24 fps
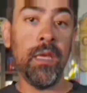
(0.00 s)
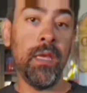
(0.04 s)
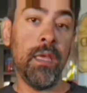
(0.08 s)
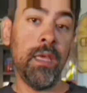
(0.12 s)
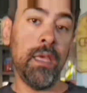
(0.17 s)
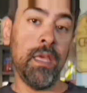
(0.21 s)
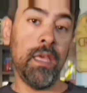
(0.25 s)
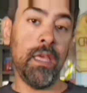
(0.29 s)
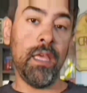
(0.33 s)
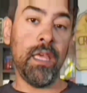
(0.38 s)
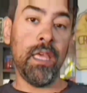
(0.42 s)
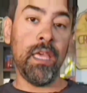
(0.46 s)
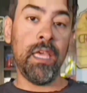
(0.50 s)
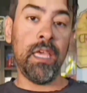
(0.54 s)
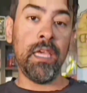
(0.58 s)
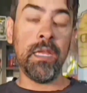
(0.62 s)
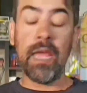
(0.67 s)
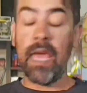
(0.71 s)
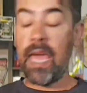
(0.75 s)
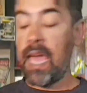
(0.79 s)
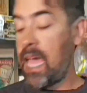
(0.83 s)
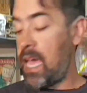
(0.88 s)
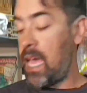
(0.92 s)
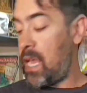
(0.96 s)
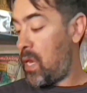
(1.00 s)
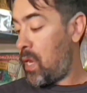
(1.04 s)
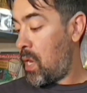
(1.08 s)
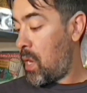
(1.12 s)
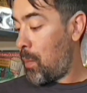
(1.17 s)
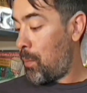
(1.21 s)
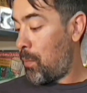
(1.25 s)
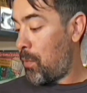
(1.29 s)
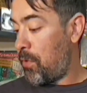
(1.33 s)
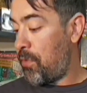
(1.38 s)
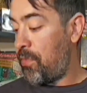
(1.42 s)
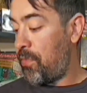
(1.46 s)
And at
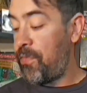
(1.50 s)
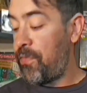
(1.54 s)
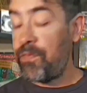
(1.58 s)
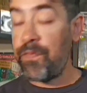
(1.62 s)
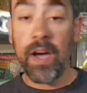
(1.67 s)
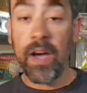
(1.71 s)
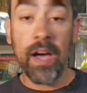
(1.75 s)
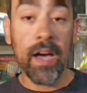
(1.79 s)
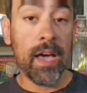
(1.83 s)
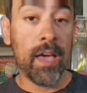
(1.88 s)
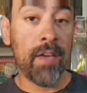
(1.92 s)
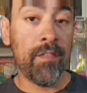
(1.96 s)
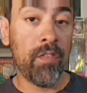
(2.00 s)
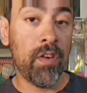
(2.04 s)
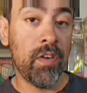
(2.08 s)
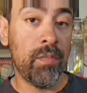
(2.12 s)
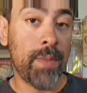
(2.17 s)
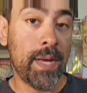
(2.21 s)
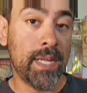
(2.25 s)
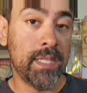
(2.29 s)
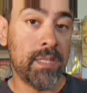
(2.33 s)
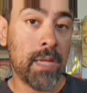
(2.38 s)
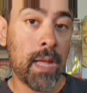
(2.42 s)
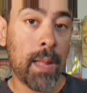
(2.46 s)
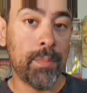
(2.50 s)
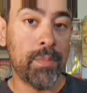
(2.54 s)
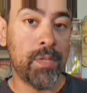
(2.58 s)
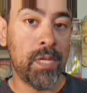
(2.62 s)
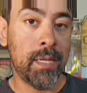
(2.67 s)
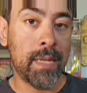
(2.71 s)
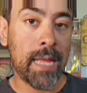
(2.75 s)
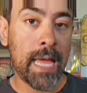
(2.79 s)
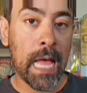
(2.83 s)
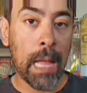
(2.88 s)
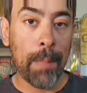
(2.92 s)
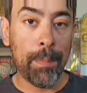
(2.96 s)
number 5 of my top 10
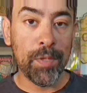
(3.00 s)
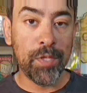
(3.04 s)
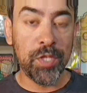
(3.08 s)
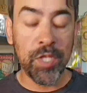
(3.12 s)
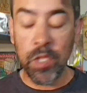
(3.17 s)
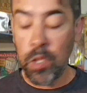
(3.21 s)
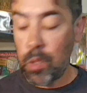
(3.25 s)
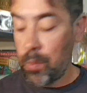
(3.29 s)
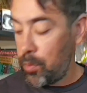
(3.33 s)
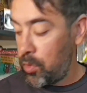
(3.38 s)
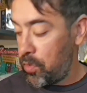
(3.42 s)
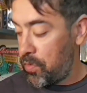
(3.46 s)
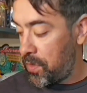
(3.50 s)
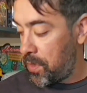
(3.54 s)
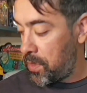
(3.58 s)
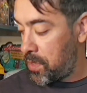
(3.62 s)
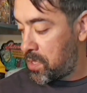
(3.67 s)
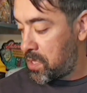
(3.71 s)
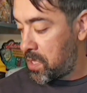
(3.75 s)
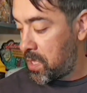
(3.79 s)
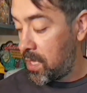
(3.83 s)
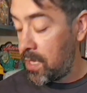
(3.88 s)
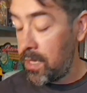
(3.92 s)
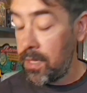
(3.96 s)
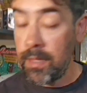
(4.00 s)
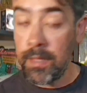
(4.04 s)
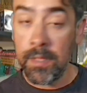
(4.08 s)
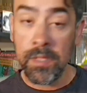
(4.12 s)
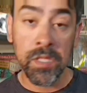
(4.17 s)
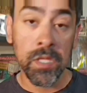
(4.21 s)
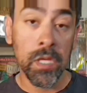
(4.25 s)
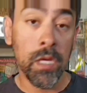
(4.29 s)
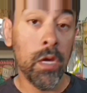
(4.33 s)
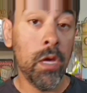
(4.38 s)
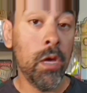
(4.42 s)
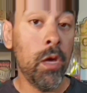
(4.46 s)
Al Pacino movies is
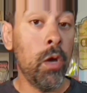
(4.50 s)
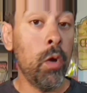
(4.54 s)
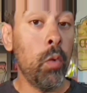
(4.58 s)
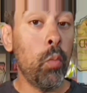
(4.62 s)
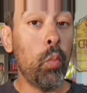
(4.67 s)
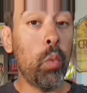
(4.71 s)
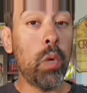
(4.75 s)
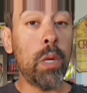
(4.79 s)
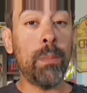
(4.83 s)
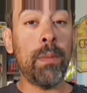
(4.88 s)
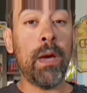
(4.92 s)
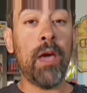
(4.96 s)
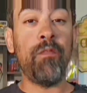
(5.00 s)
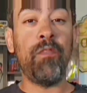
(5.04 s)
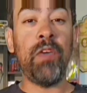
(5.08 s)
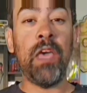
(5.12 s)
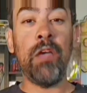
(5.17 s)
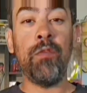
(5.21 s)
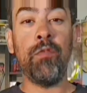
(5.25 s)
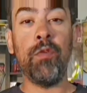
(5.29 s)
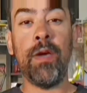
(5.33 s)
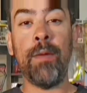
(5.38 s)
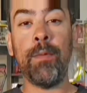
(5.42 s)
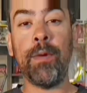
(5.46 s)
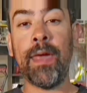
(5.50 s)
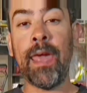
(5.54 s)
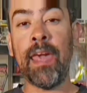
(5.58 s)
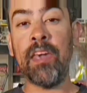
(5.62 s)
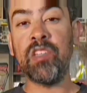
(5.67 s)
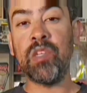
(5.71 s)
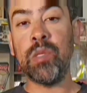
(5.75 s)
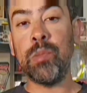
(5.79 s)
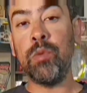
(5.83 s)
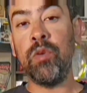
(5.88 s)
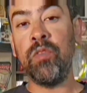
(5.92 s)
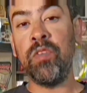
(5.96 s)
one of my favorite gangster
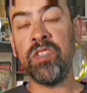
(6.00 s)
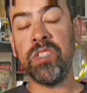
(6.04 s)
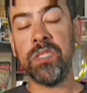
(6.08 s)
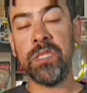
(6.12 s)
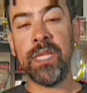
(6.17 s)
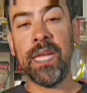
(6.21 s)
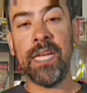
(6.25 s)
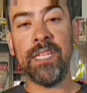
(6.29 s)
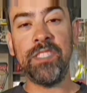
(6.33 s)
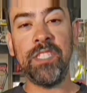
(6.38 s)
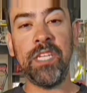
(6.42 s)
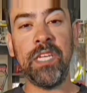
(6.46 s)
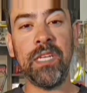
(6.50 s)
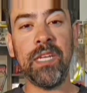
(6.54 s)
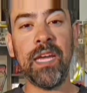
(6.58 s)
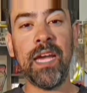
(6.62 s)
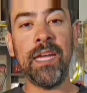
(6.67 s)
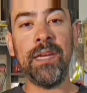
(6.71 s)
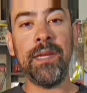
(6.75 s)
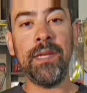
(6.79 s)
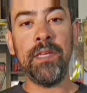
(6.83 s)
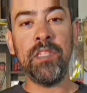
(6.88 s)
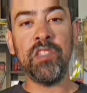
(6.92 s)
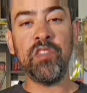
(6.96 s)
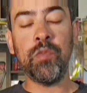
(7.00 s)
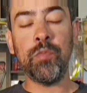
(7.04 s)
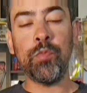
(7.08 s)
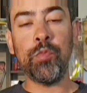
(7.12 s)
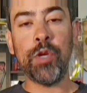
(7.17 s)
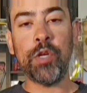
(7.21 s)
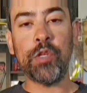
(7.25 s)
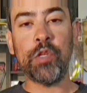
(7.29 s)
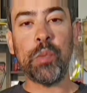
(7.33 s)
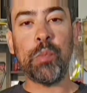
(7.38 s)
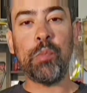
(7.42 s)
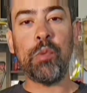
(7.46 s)
movies of the 1990s from director
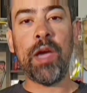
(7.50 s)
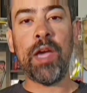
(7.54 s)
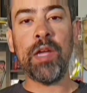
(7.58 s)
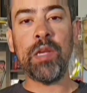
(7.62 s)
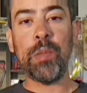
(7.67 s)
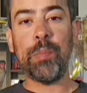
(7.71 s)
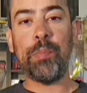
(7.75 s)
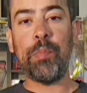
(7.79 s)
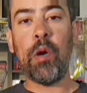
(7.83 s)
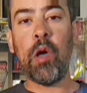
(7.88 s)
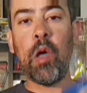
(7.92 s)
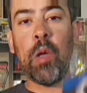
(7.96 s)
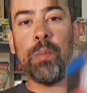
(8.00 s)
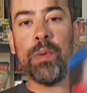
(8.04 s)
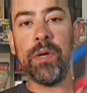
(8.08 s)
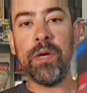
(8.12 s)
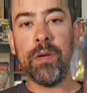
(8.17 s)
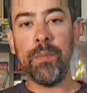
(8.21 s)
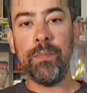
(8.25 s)
Brian De Palma.